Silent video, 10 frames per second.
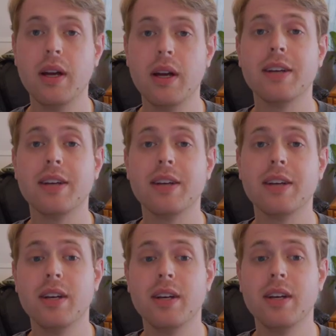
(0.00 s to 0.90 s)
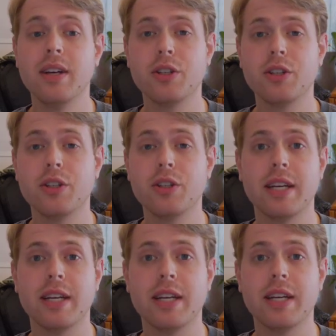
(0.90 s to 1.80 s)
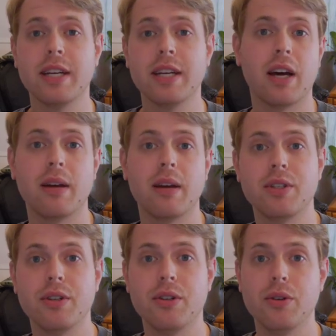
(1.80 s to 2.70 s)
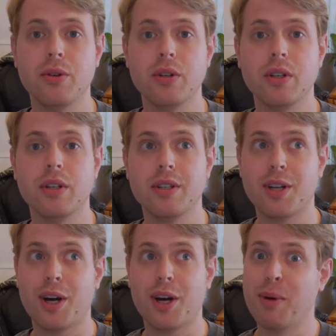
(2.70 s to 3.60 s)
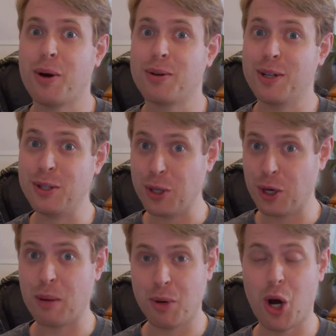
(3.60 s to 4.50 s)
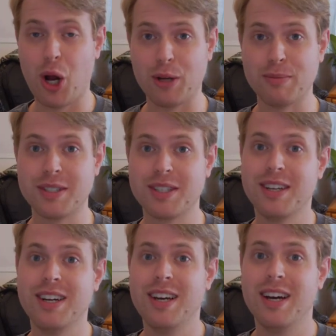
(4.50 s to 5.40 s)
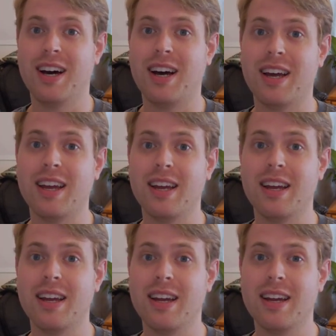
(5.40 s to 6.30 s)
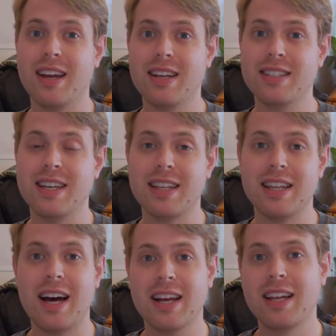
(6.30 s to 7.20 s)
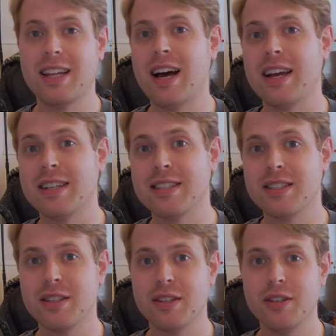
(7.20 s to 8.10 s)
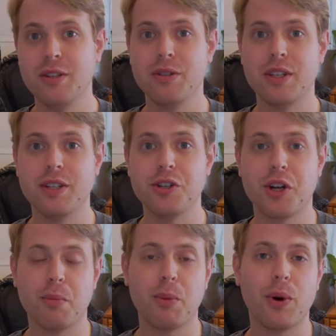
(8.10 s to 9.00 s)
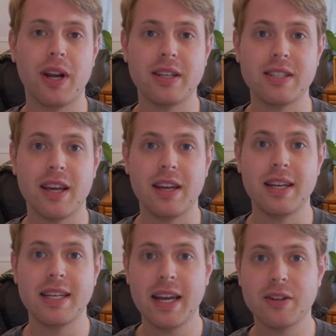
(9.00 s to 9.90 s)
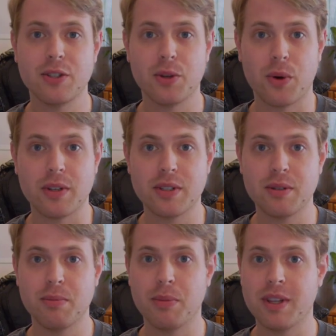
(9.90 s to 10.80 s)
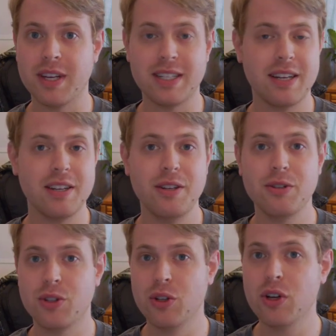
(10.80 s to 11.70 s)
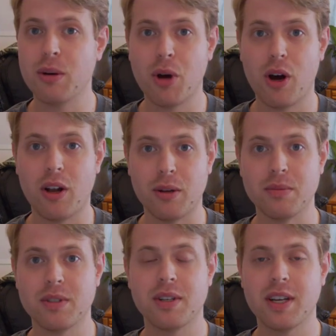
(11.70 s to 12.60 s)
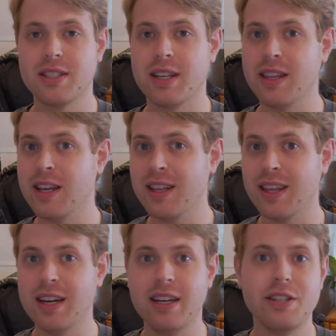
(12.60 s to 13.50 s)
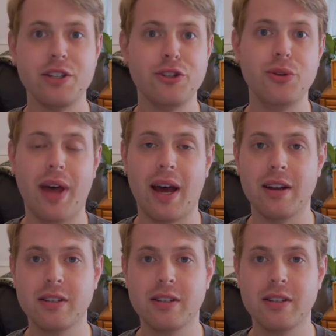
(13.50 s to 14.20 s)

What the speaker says: Hello guys, I just want to take some time to talk about lookup columns. I see a lot of clients using SharePoint as a data source, but they tend to use lookup columns because they think they need to do that